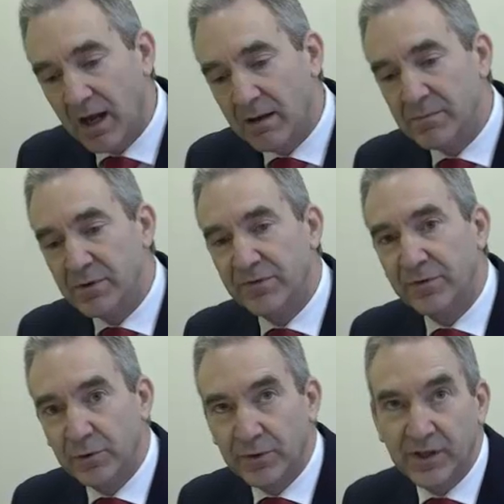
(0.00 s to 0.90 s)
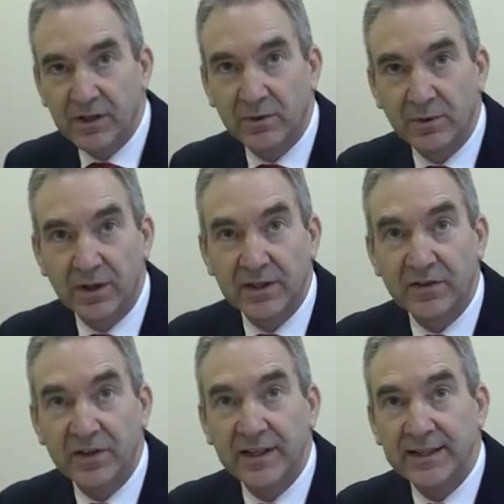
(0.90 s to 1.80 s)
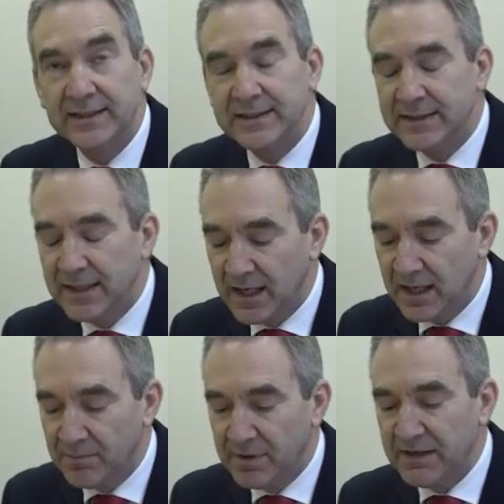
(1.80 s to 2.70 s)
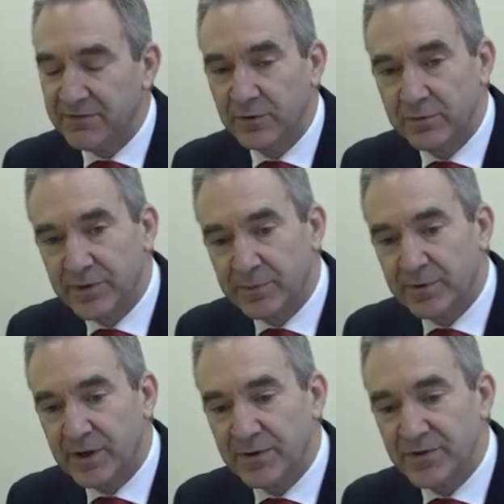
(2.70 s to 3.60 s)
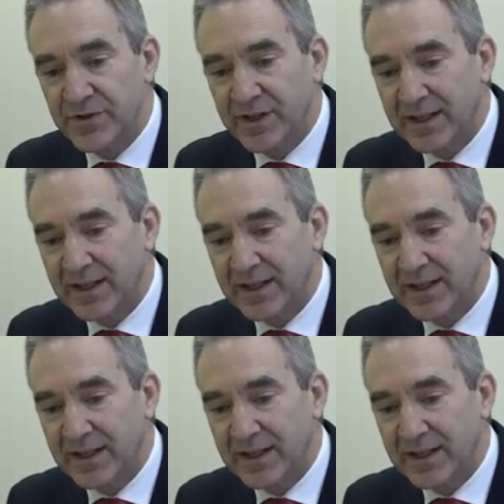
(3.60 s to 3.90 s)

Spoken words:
move forward our whole IT platform and approach.